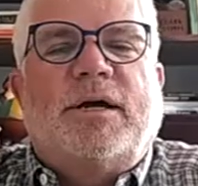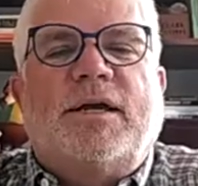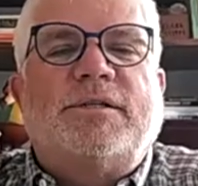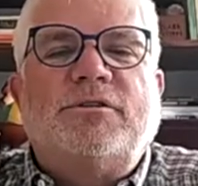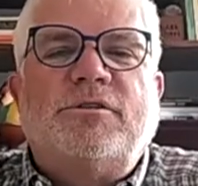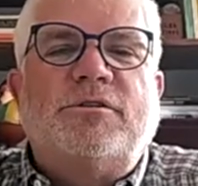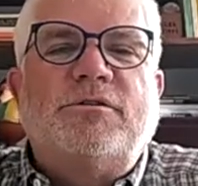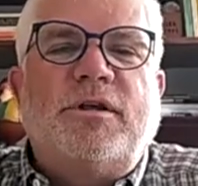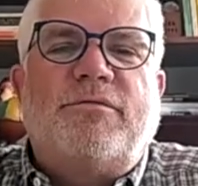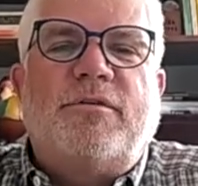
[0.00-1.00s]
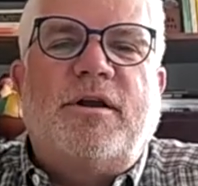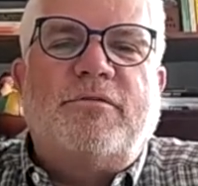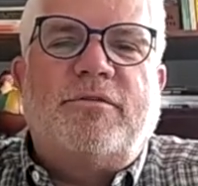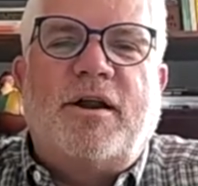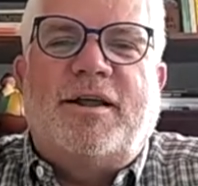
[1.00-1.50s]
guess I'll just do that
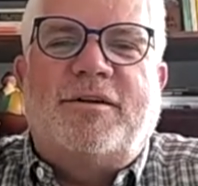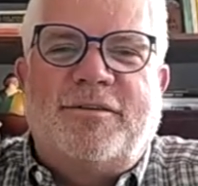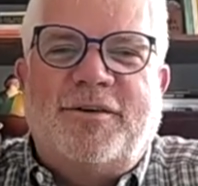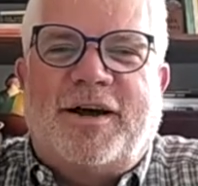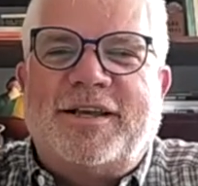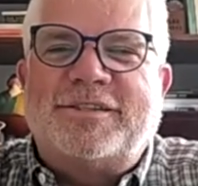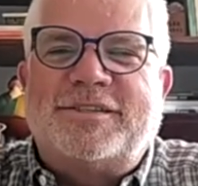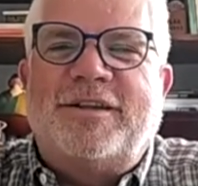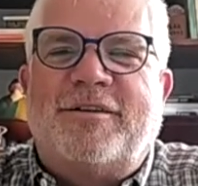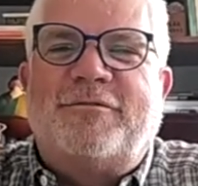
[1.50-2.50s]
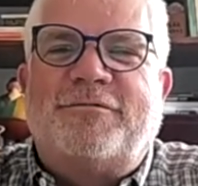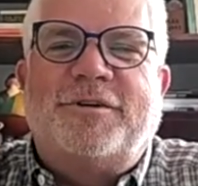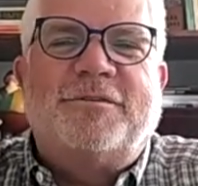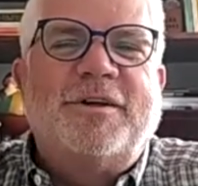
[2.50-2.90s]
forever. I guess I'll never feel